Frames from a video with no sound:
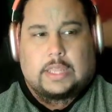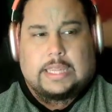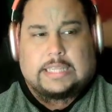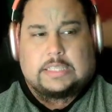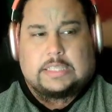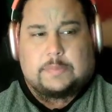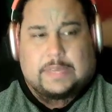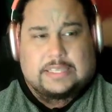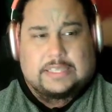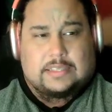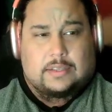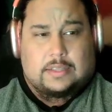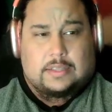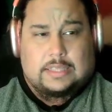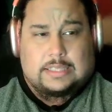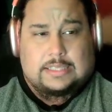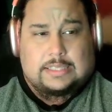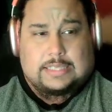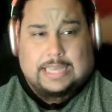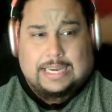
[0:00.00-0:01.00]
it's
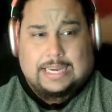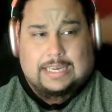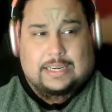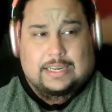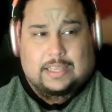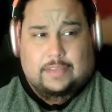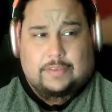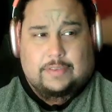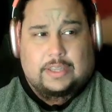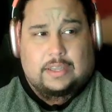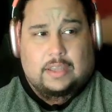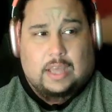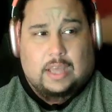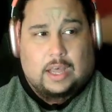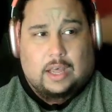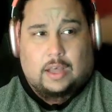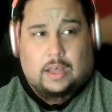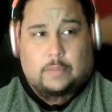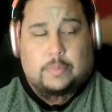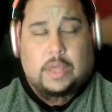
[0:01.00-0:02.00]
basically the state giving
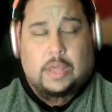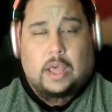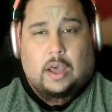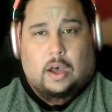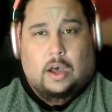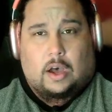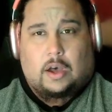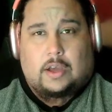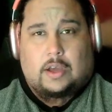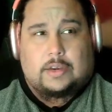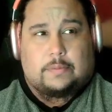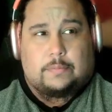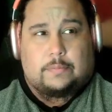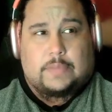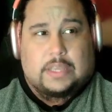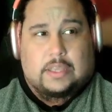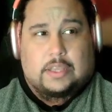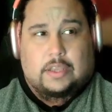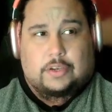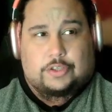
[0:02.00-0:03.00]
up
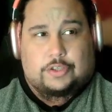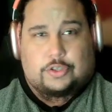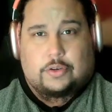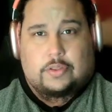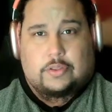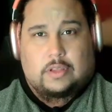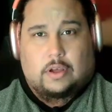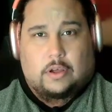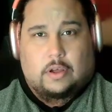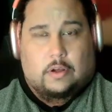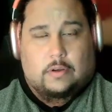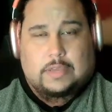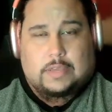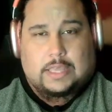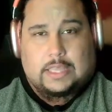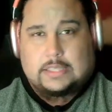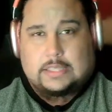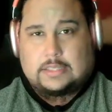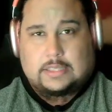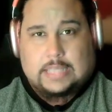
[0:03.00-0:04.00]
on making sure that all
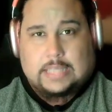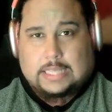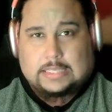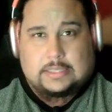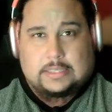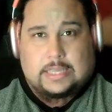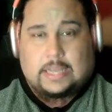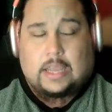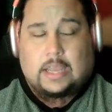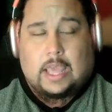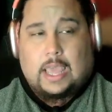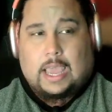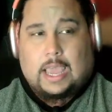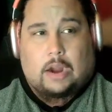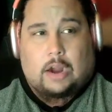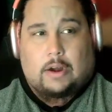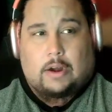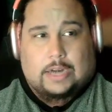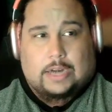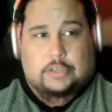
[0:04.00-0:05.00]
kids in that state
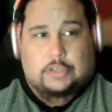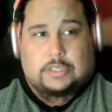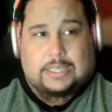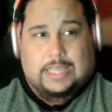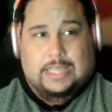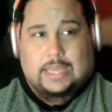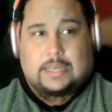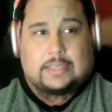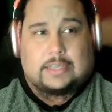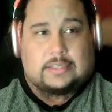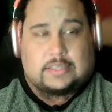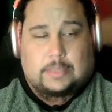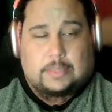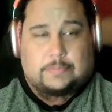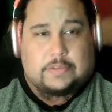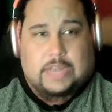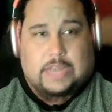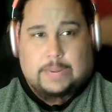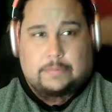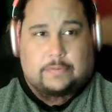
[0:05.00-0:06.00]
are actually getting
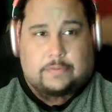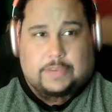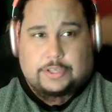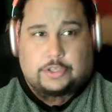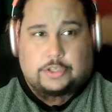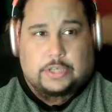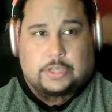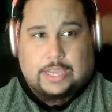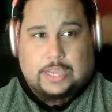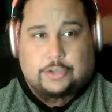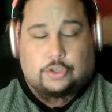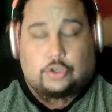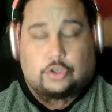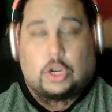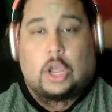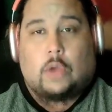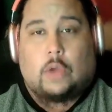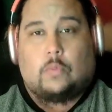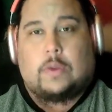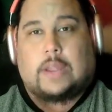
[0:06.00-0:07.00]
some type of
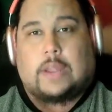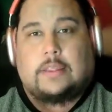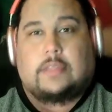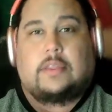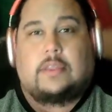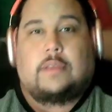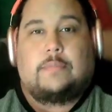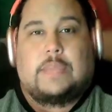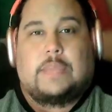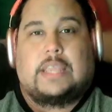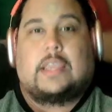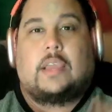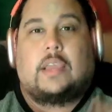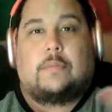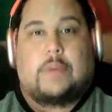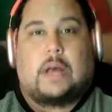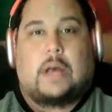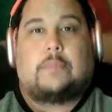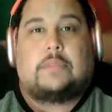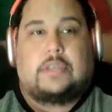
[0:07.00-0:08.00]
education. Rather than
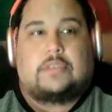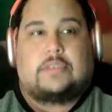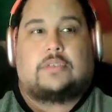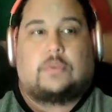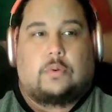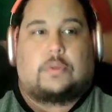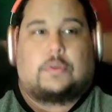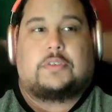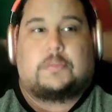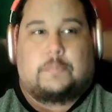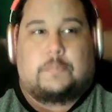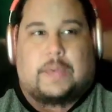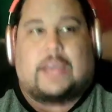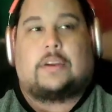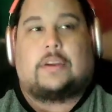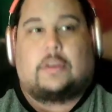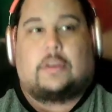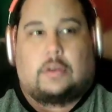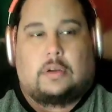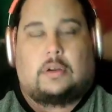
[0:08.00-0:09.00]
making public schools
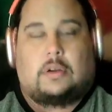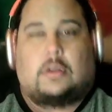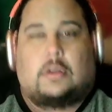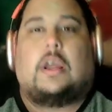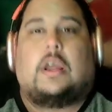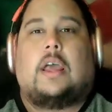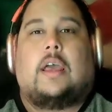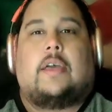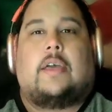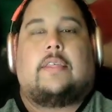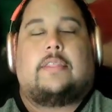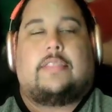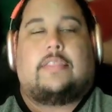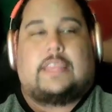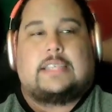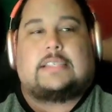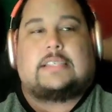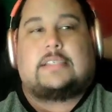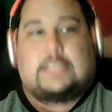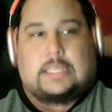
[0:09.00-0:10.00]
better,
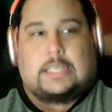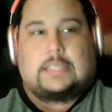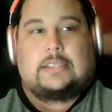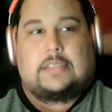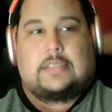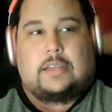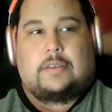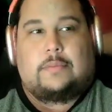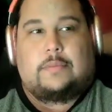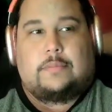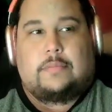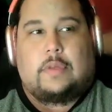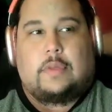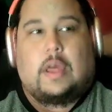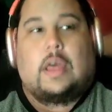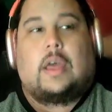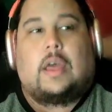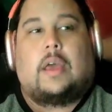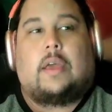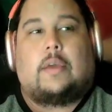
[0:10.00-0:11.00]
this
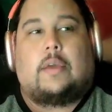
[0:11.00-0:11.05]
system